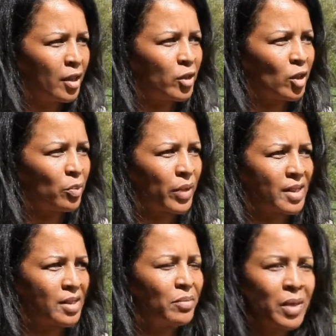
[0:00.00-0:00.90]
in
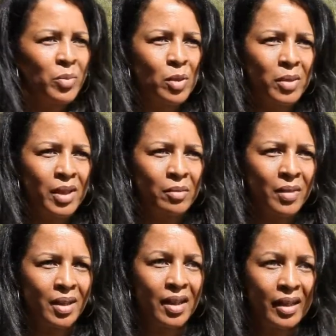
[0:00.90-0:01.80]
Ethiopia, the main
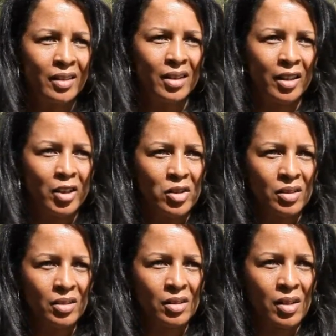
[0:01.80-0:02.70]
problem are land
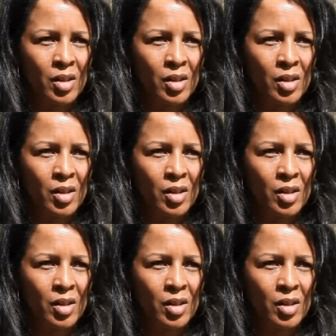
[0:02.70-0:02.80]
degradation,